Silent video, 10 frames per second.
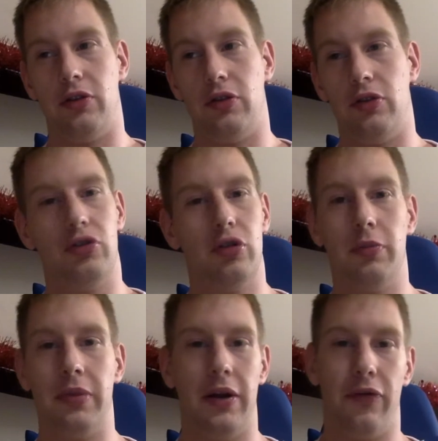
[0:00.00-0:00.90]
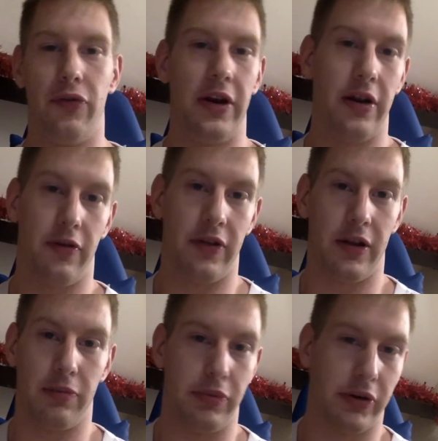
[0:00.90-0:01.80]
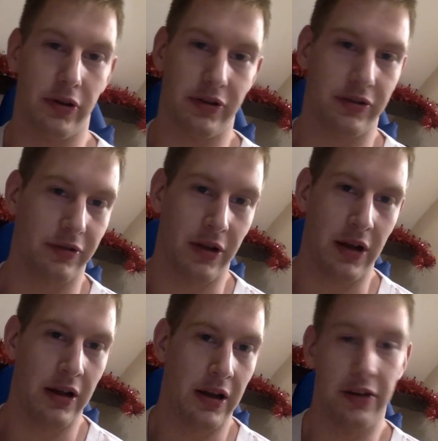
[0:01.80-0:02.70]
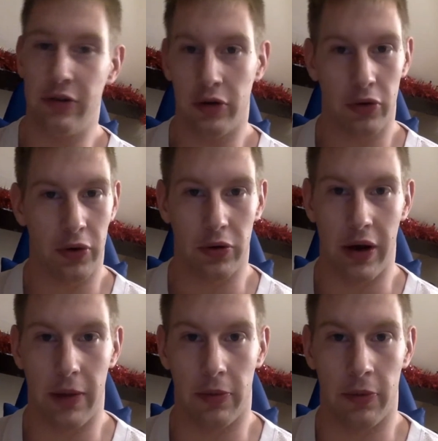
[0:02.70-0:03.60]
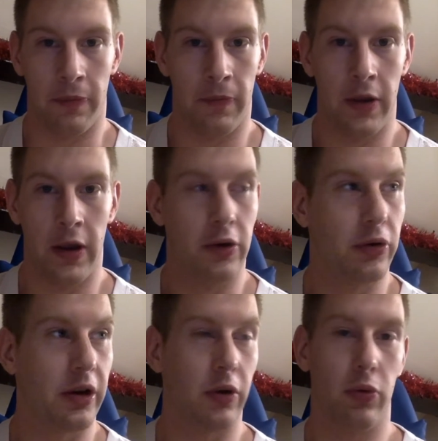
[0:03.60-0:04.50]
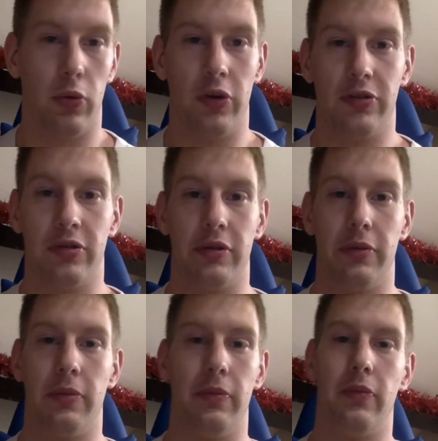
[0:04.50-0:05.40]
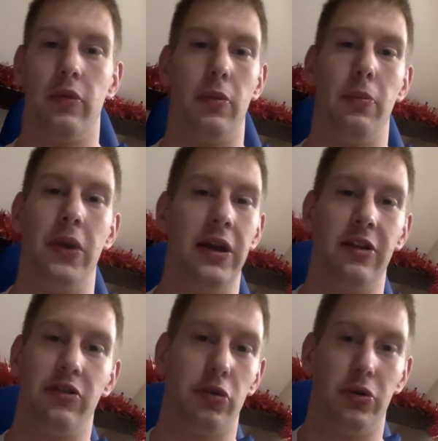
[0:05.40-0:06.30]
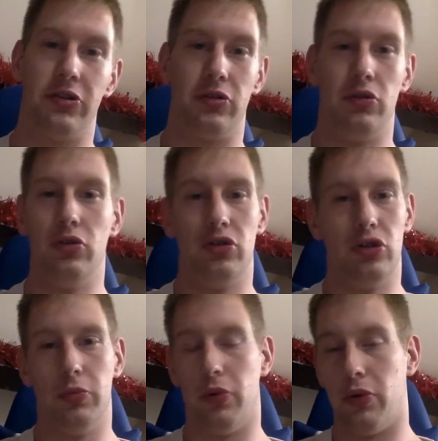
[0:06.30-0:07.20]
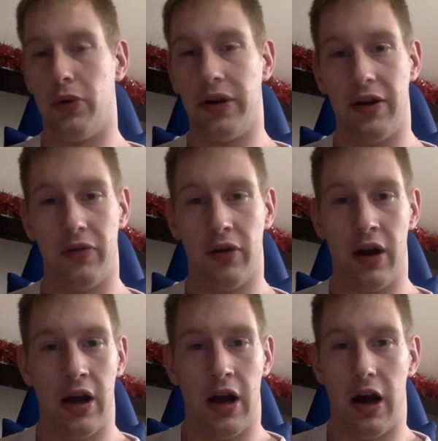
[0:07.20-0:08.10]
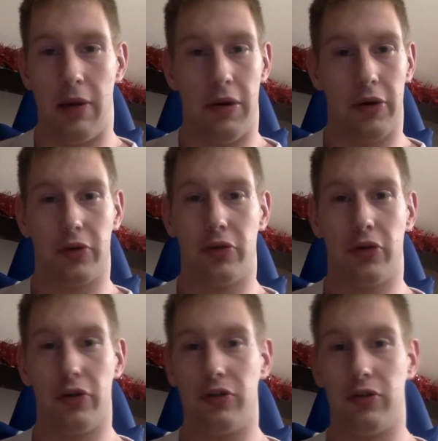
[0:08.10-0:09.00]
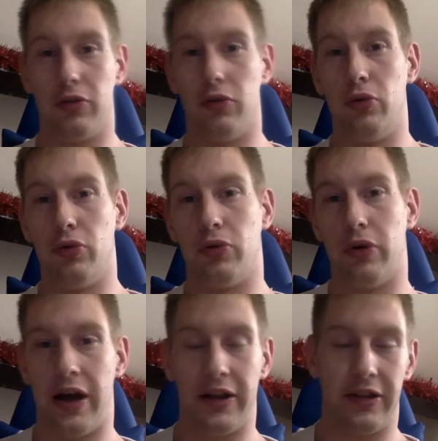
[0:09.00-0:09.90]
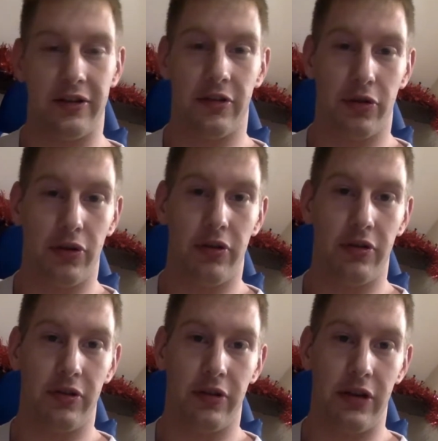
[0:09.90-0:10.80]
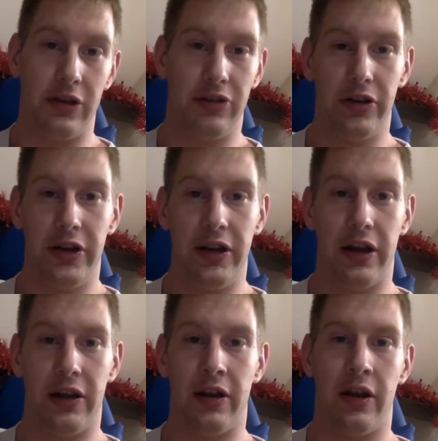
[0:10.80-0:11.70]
you shouldn't be afraid of that, because it's not going to happen. You can watch many stories on YouTube or whatever about girls who had these thoughts initially and